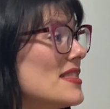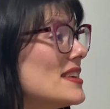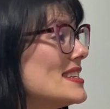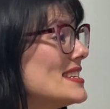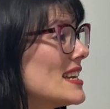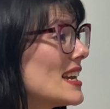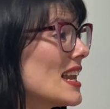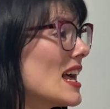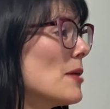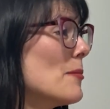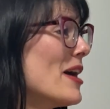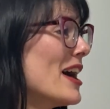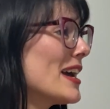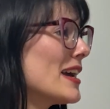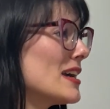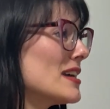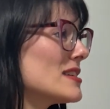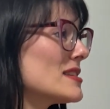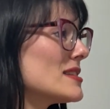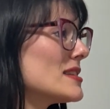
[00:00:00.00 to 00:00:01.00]
The dilemma
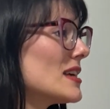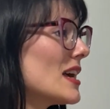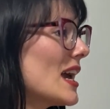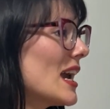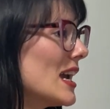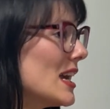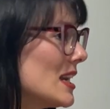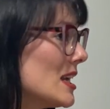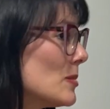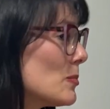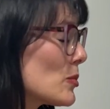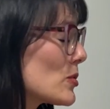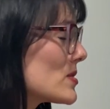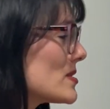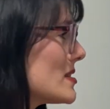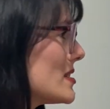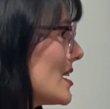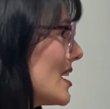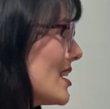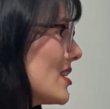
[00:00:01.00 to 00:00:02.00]
is
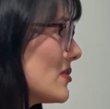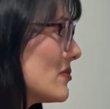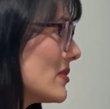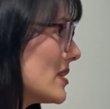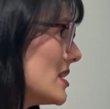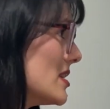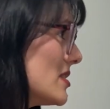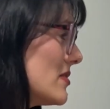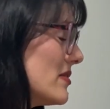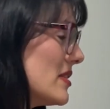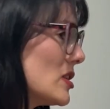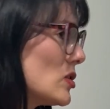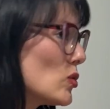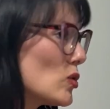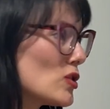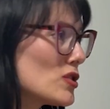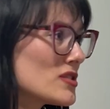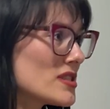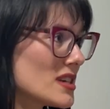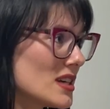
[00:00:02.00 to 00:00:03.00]
80% of
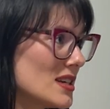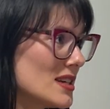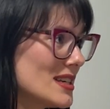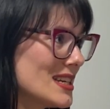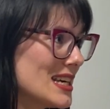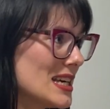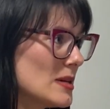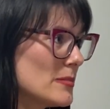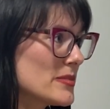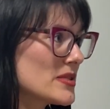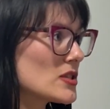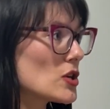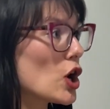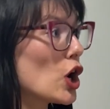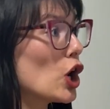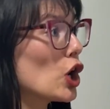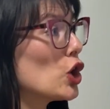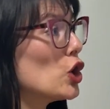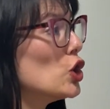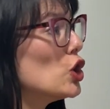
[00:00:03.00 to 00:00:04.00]
individuals and teams
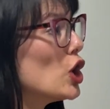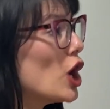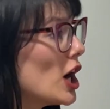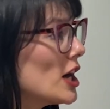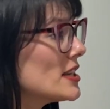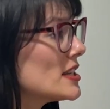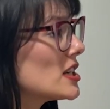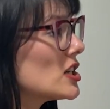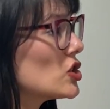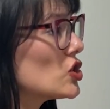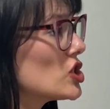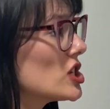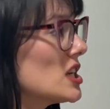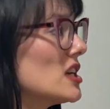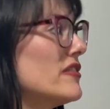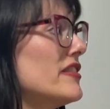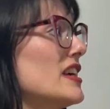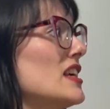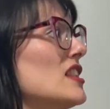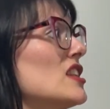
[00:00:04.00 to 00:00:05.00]
are not
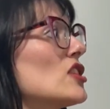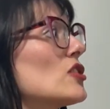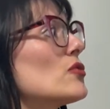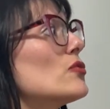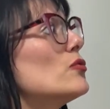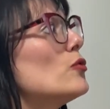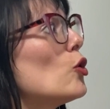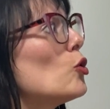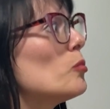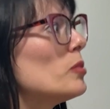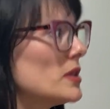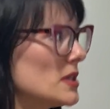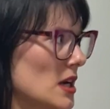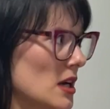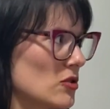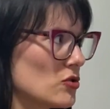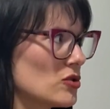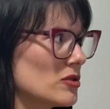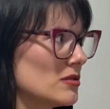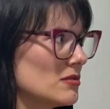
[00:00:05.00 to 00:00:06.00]
achieving their full
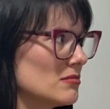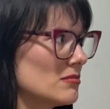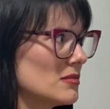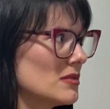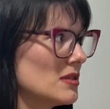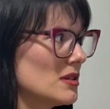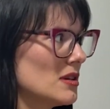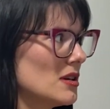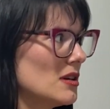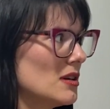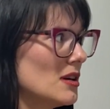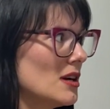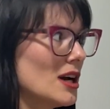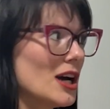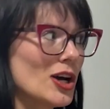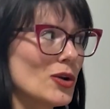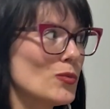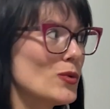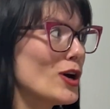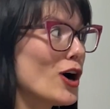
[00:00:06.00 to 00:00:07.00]
potential.
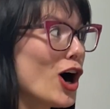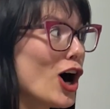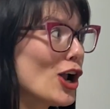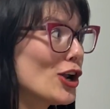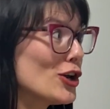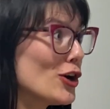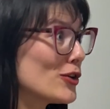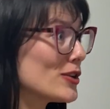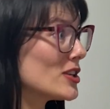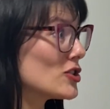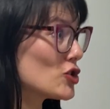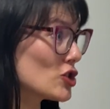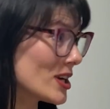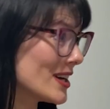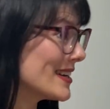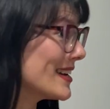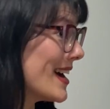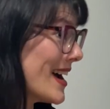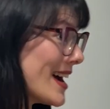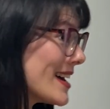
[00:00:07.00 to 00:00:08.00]
And we all know that
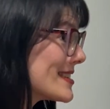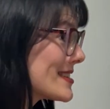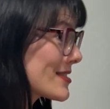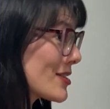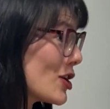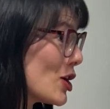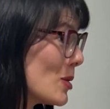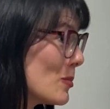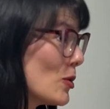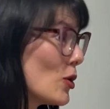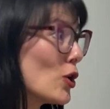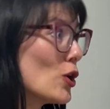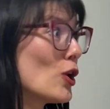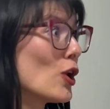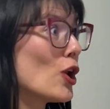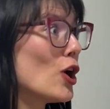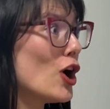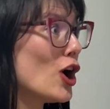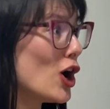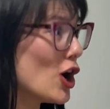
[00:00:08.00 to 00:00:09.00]
China has come a
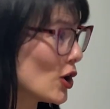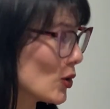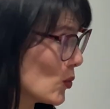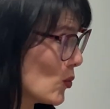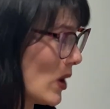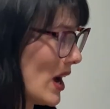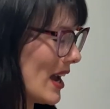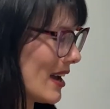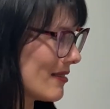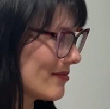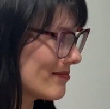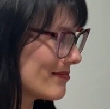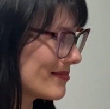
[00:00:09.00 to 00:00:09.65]
long way.